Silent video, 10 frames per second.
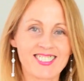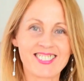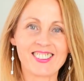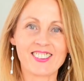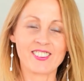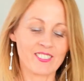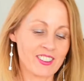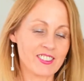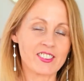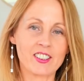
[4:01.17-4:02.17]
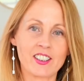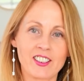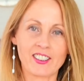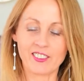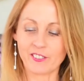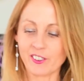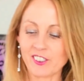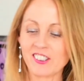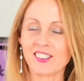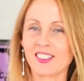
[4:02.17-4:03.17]
So once the
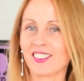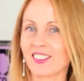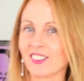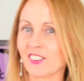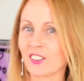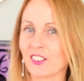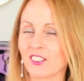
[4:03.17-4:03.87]
frosting is